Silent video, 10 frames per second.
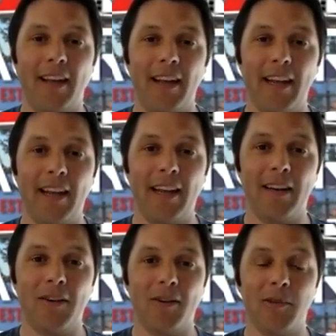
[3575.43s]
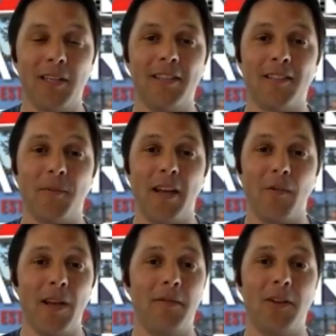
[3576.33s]
and realism that
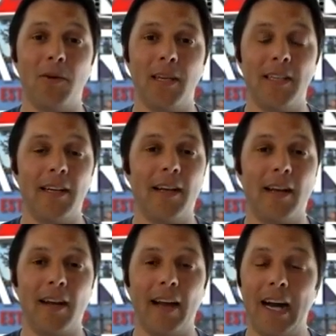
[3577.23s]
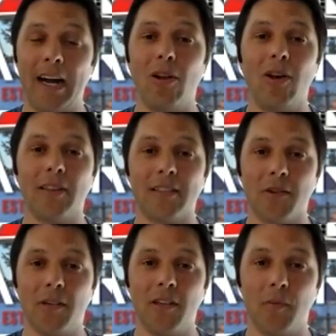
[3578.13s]
we have no idea how long that's
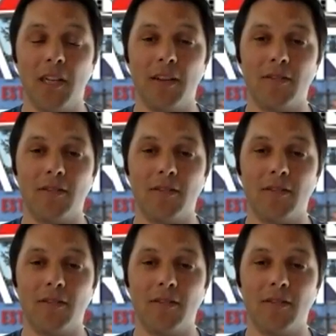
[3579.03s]
going to be.